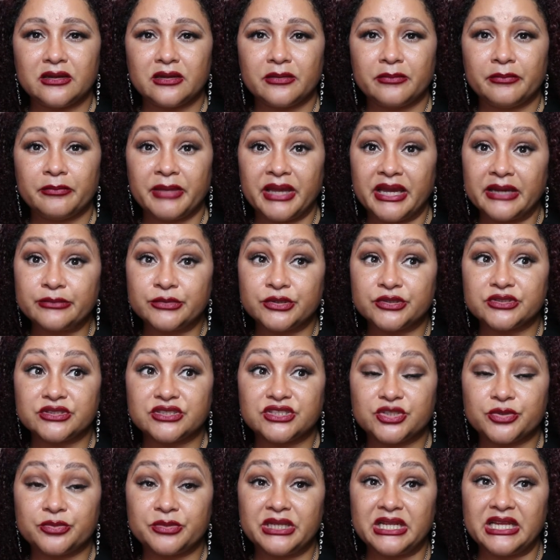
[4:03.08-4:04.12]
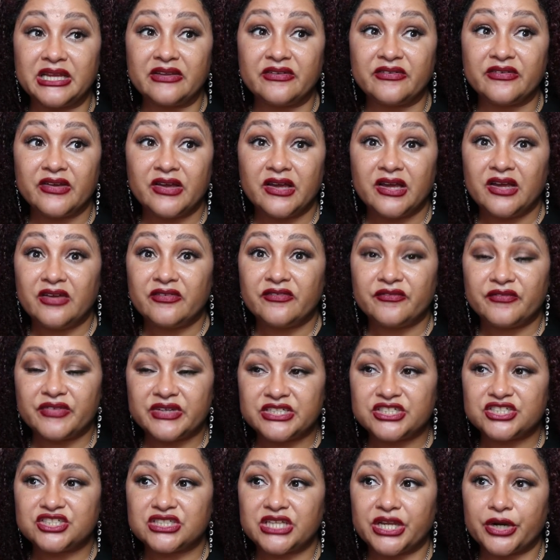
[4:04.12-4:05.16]
mammals, too many
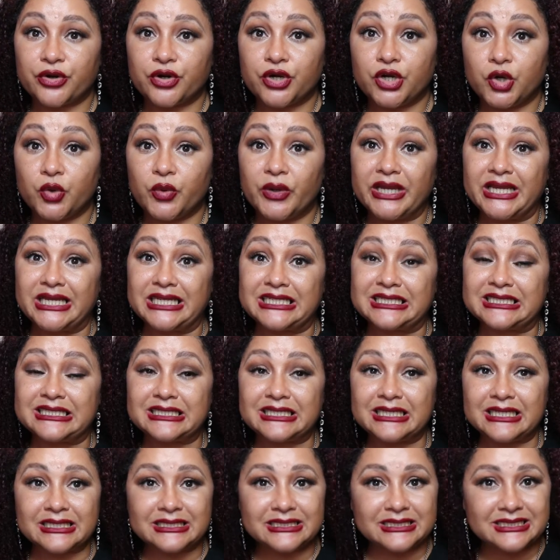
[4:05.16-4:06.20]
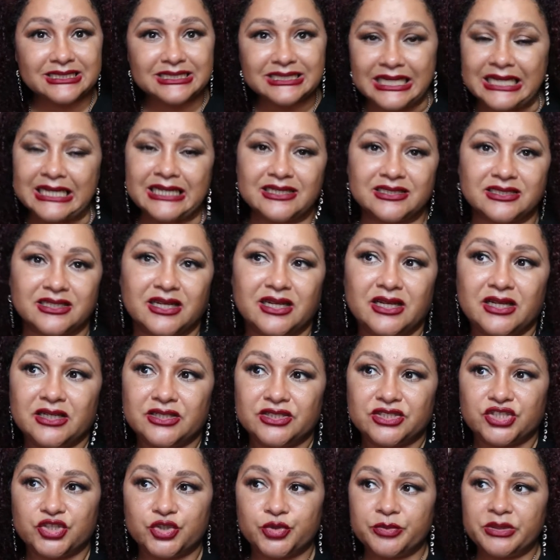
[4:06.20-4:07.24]
fish that are going extinct,
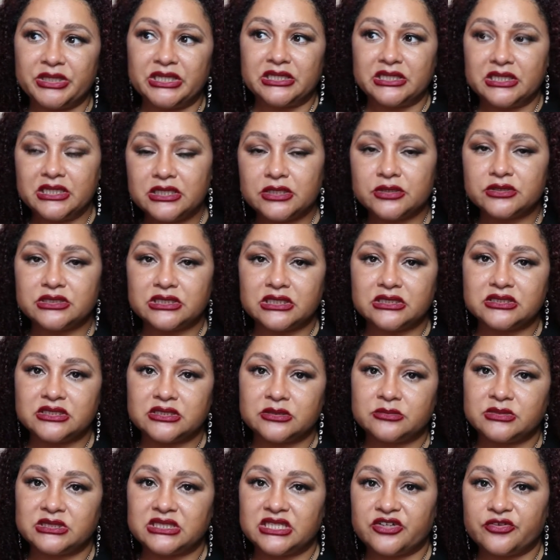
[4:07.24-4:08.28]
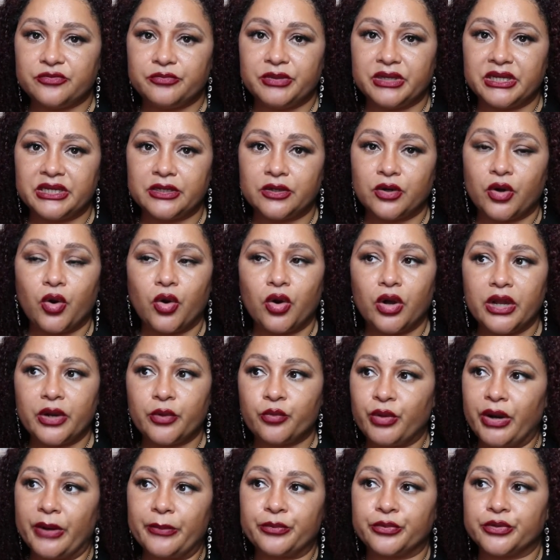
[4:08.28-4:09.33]
too many ecosystems that have been
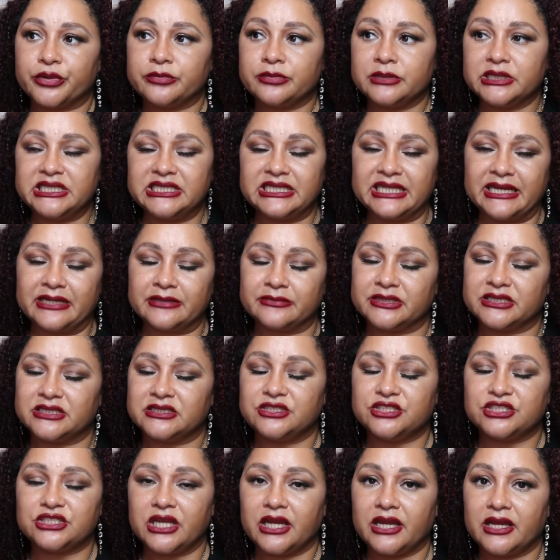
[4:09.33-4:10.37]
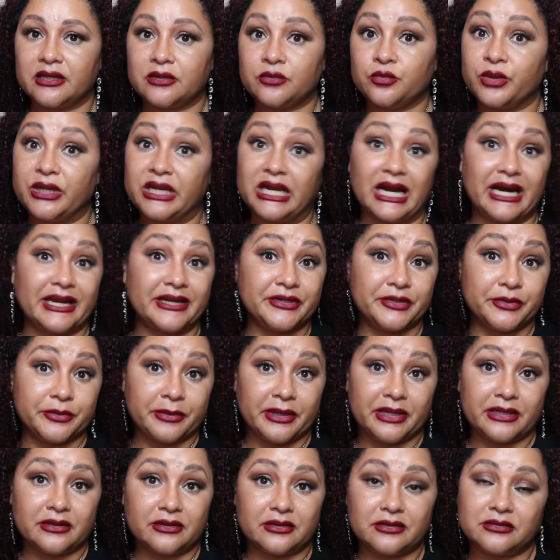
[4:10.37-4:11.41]
irreparably damaged, and we got to do
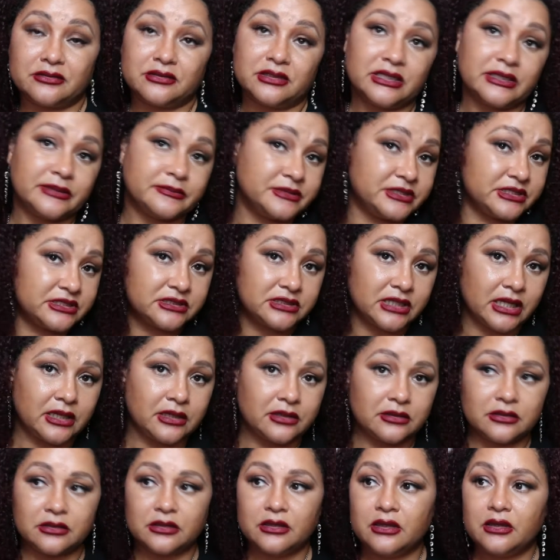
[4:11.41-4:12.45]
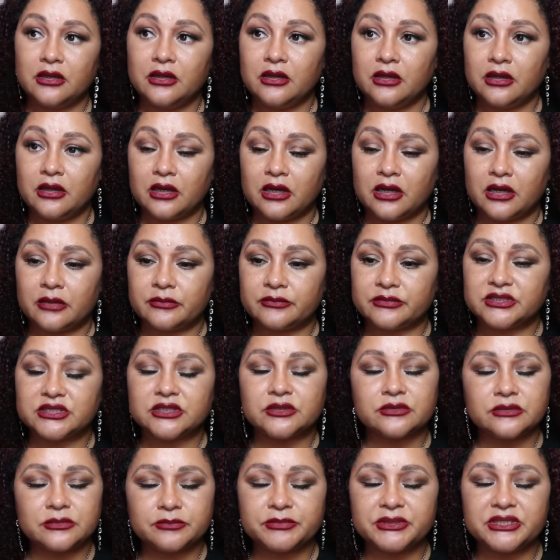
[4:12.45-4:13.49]
better. I'm just saying.
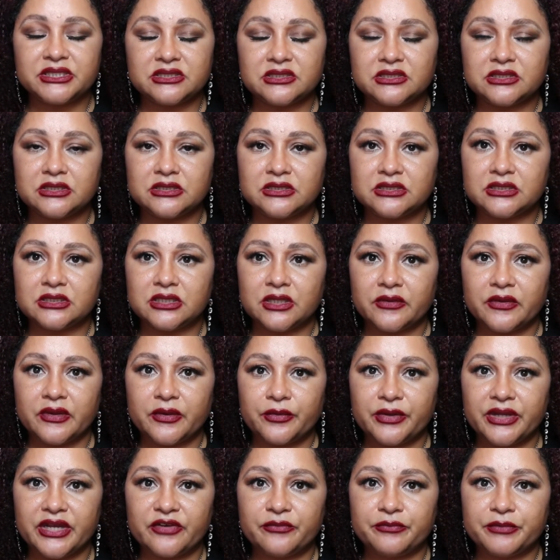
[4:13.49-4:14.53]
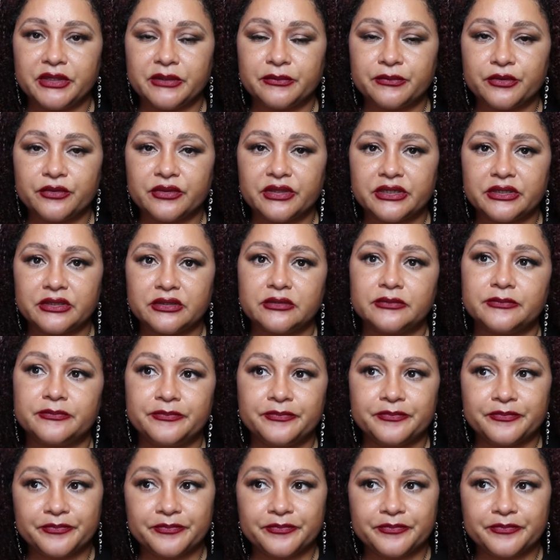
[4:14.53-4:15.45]
But it's good to know that we have people that are